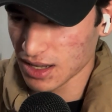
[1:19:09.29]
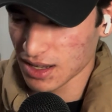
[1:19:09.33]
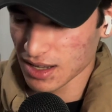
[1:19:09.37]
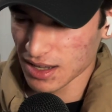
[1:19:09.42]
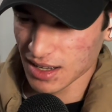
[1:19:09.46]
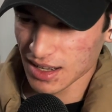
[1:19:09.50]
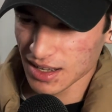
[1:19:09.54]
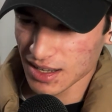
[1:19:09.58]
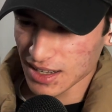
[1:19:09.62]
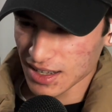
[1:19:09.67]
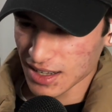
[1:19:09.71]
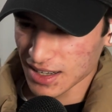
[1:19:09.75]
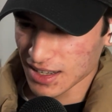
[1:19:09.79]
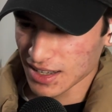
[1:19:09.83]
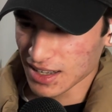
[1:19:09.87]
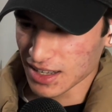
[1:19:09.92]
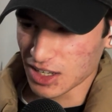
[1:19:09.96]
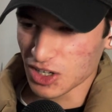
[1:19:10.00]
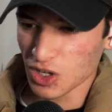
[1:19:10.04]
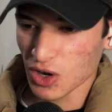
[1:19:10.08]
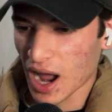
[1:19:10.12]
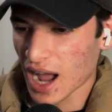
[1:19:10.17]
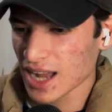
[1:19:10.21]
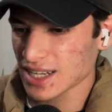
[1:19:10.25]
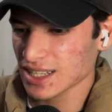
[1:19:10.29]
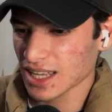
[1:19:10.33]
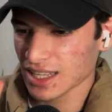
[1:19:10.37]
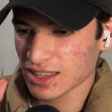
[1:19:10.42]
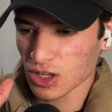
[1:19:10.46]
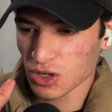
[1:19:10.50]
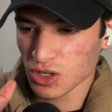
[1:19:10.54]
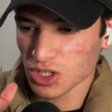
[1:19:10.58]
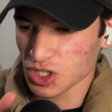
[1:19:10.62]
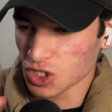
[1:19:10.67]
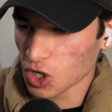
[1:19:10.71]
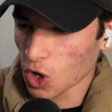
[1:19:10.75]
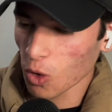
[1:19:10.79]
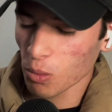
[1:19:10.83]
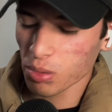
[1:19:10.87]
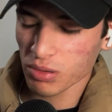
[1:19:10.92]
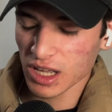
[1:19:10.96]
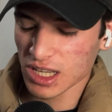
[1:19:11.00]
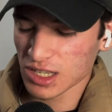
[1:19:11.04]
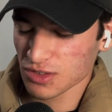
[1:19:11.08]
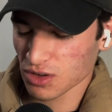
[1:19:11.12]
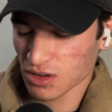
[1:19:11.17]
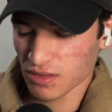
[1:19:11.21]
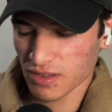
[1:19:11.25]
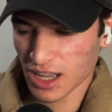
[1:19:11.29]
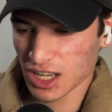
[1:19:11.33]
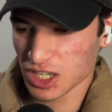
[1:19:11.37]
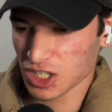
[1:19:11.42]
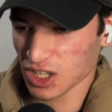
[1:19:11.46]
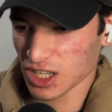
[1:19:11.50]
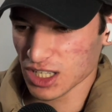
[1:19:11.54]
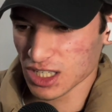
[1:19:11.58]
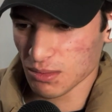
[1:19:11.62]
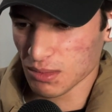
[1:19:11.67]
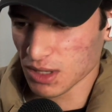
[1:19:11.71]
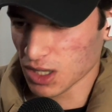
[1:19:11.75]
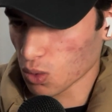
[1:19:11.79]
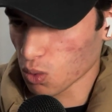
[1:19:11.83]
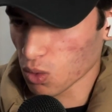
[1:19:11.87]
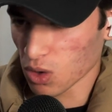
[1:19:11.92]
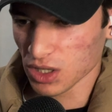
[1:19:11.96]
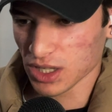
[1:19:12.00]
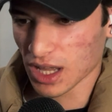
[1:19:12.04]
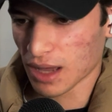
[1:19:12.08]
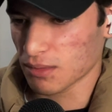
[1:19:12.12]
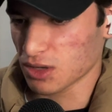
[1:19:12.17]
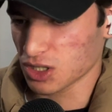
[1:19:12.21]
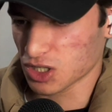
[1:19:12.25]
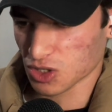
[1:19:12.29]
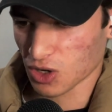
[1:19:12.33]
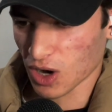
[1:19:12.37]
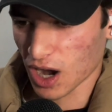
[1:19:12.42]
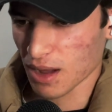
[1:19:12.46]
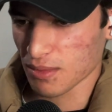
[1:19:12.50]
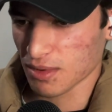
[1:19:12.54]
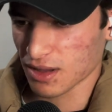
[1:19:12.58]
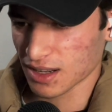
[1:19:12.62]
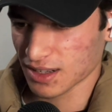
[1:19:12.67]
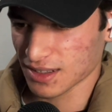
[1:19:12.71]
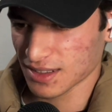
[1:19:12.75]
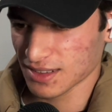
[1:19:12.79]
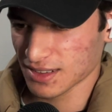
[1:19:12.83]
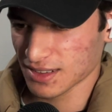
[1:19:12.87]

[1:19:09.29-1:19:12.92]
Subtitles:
And you're acting like there is no place for evangelism in the world I'm describing.